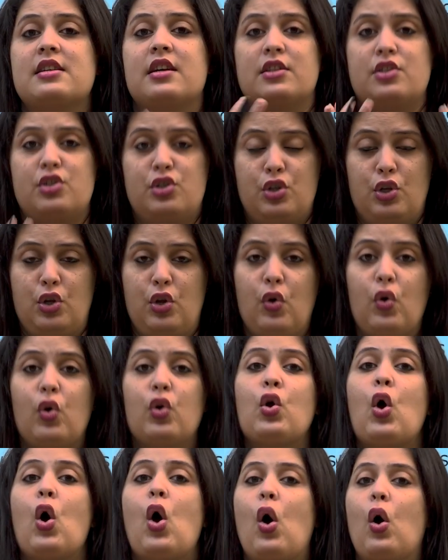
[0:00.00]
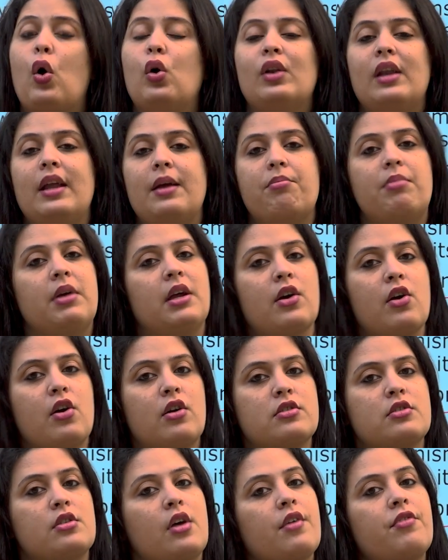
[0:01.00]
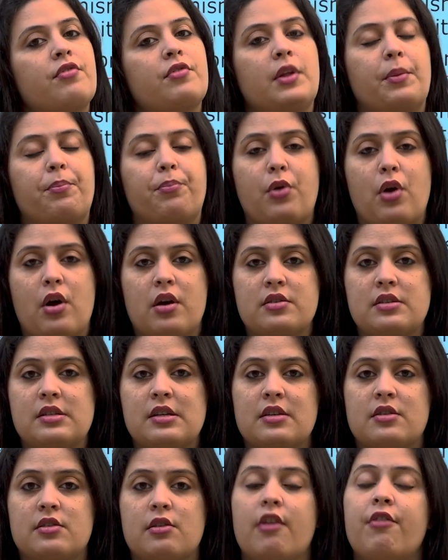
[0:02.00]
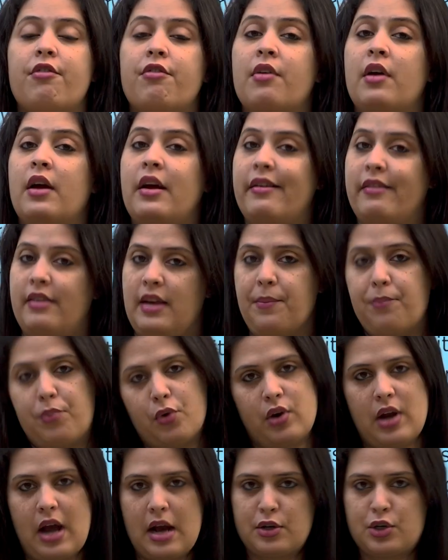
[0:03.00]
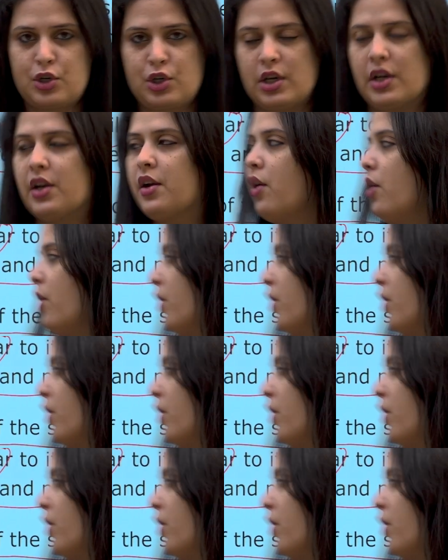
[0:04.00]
continued only because of the process of reproduction.